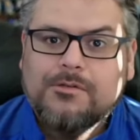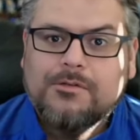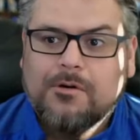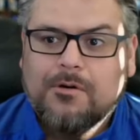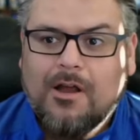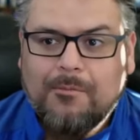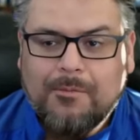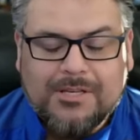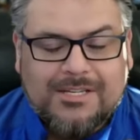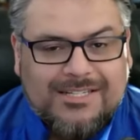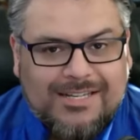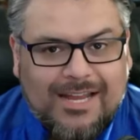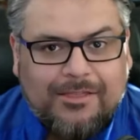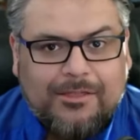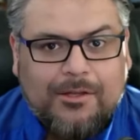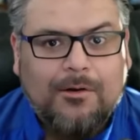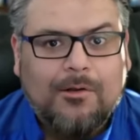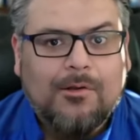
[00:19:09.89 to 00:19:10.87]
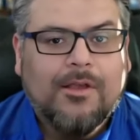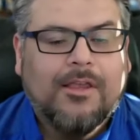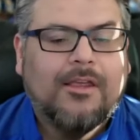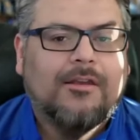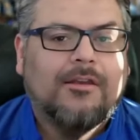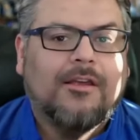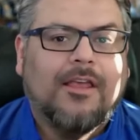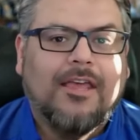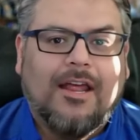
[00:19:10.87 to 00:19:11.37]
or how much debt they're looking
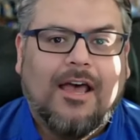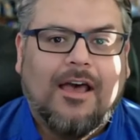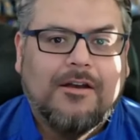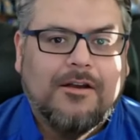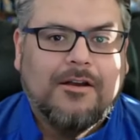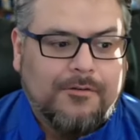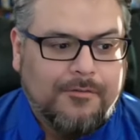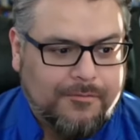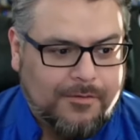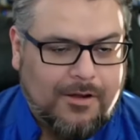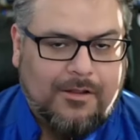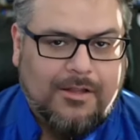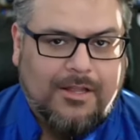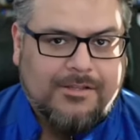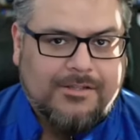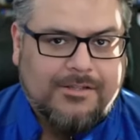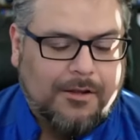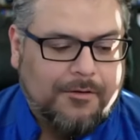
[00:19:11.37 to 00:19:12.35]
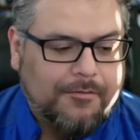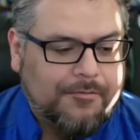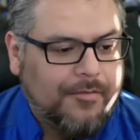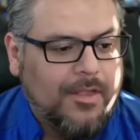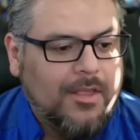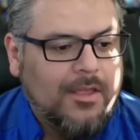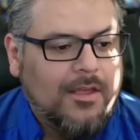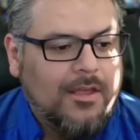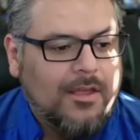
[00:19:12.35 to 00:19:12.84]
to get out of, all that stuff.
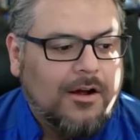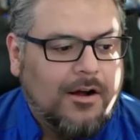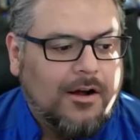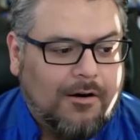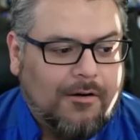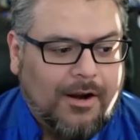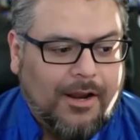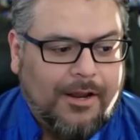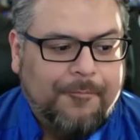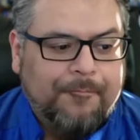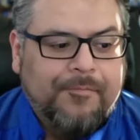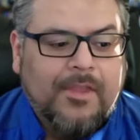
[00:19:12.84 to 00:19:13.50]
All right.